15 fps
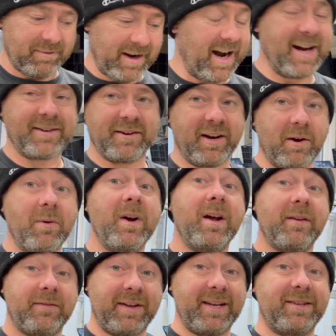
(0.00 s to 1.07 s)
I don't know.
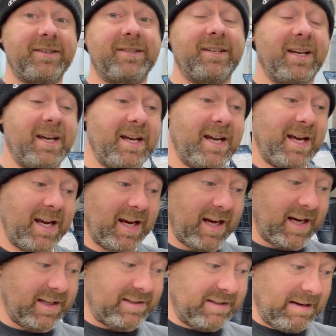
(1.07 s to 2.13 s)
This
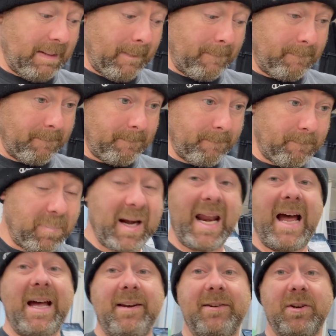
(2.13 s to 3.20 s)
is
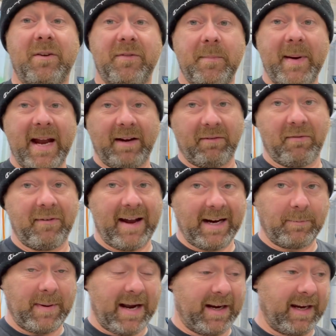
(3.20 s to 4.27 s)
planned off the back of a
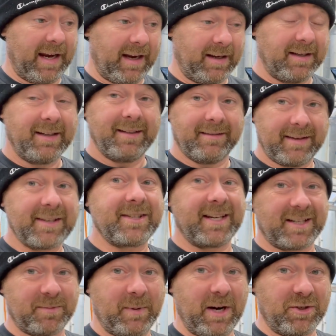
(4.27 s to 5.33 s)
fag packet. That's the
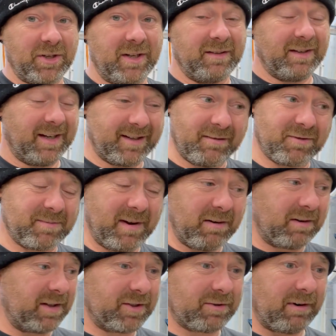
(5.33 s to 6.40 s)
expression. I don't smoke.
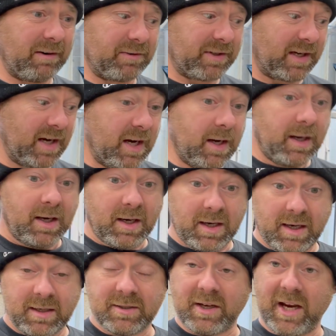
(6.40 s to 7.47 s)
It's gross.
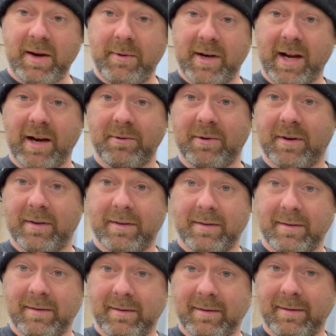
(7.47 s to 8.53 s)
So here we go.
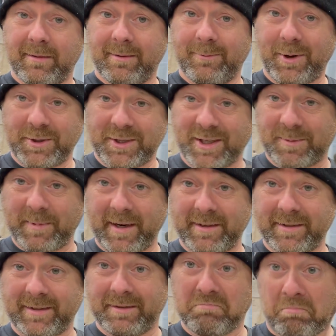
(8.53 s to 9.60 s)
Watch this space.